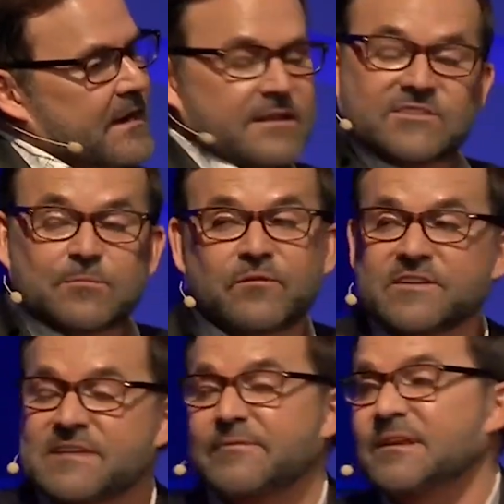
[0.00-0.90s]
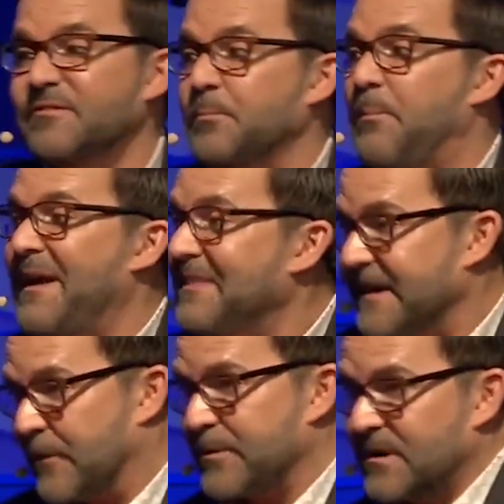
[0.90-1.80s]
And some of us haven't even been
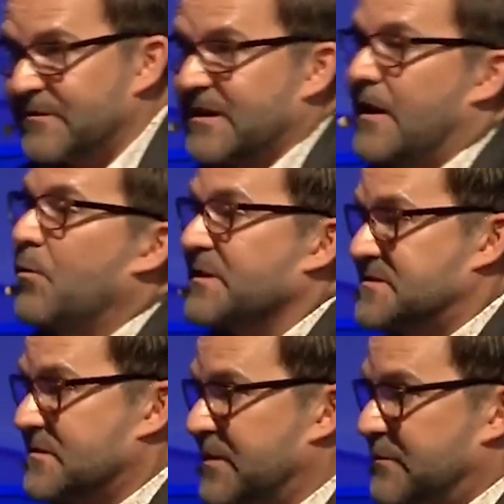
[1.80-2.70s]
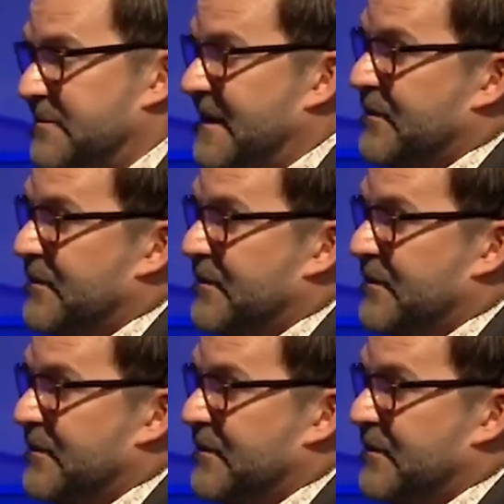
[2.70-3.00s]
there. We don't even know what's, we, have